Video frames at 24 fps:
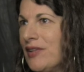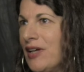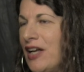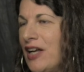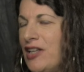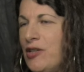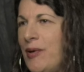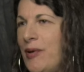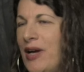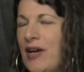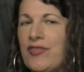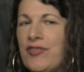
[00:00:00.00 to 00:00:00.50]

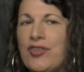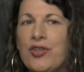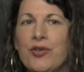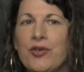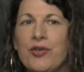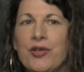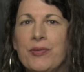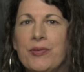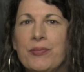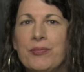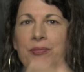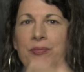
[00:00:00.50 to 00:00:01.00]
And you may have to go
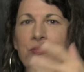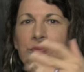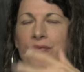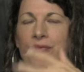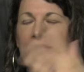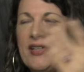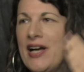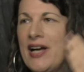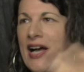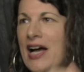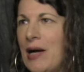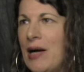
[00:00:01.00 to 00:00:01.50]
to
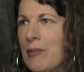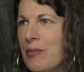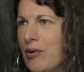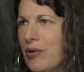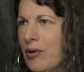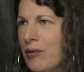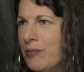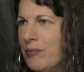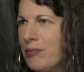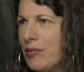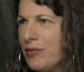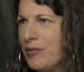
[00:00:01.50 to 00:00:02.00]
rehab
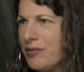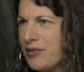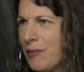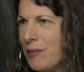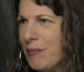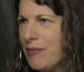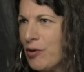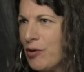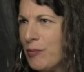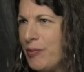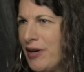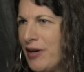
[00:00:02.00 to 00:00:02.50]
or
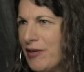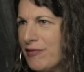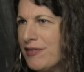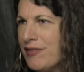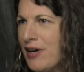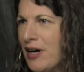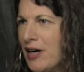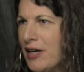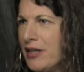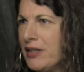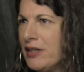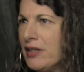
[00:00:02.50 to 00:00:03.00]
something, or pay a
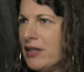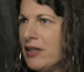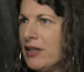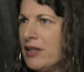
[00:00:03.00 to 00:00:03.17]
fine.